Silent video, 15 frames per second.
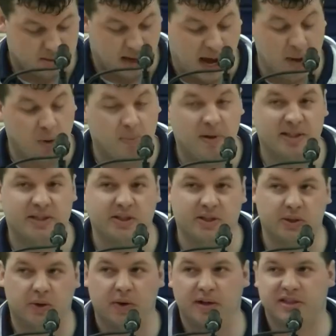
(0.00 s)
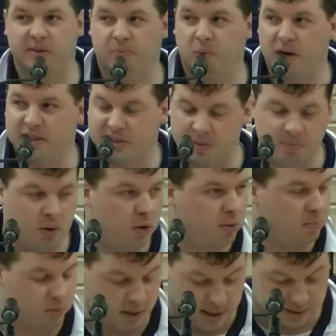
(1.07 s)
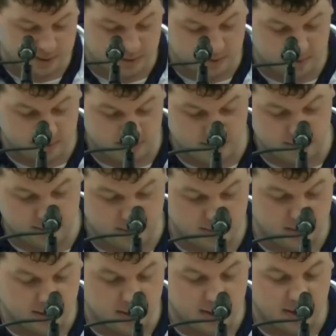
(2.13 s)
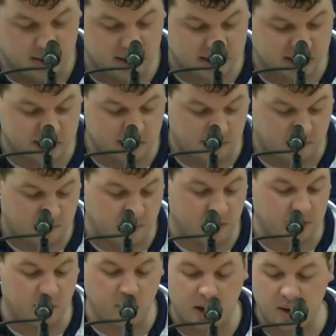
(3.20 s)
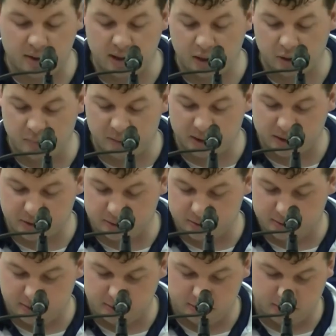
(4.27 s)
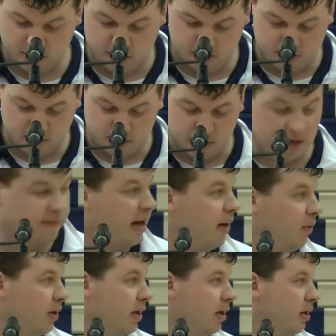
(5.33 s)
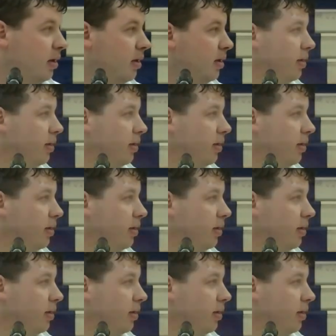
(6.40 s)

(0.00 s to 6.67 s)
I will miss the stories of Preston pulling pranks, Nick's fairly well-colored pictures. I've got one here.